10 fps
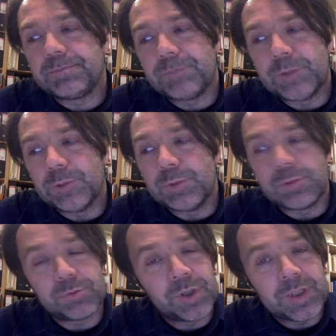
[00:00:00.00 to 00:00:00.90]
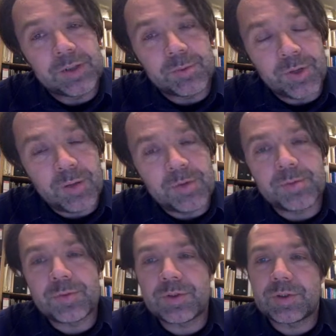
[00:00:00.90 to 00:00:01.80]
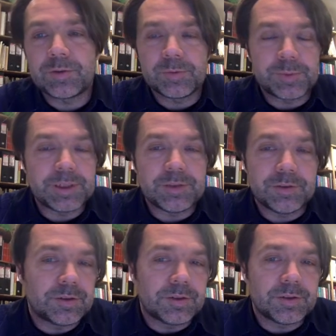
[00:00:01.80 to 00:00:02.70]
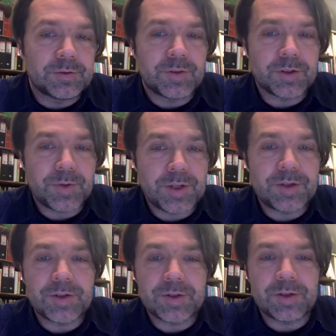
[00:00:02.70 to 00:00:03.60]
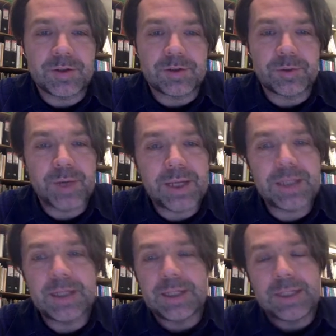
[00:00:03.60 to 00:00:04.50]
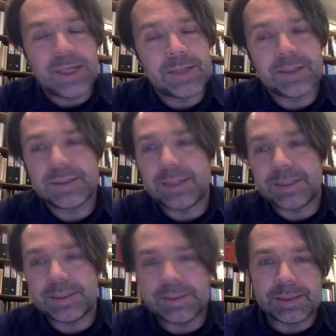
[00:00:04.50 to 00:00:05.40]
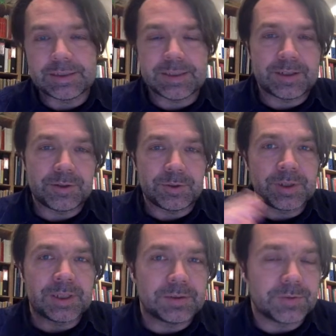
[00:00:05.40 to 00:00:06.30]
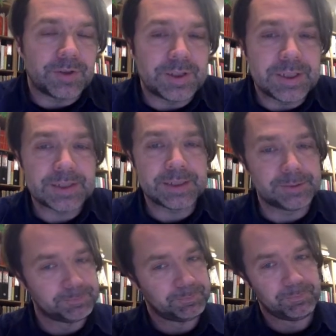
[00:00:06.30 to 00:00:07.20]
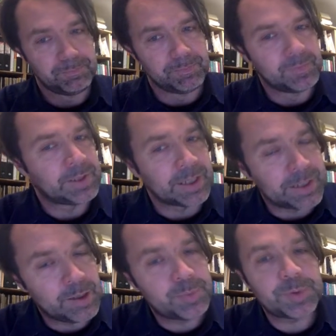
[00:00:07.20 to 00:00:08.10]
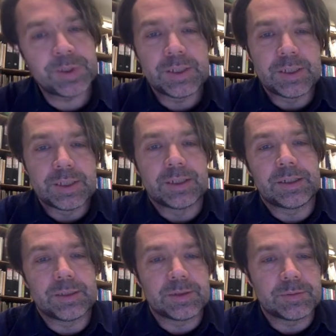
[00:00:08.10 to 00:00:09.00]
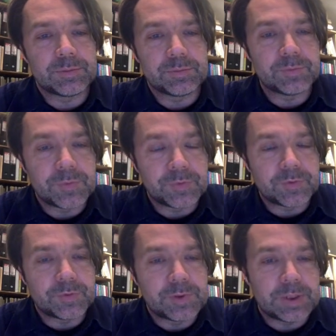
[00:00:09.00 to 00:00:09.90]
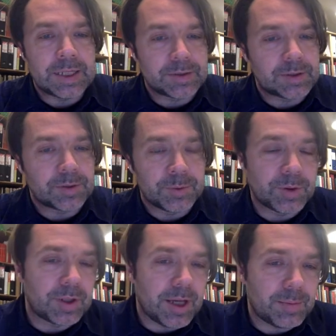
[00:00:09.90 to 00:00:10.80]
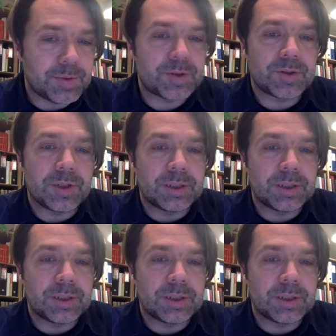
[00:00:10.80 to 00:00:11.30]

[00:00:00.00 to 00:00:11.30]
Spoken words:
you will run into problems, there will be frustrations along the way, and then the idea is that you can very easily get help at the computer labs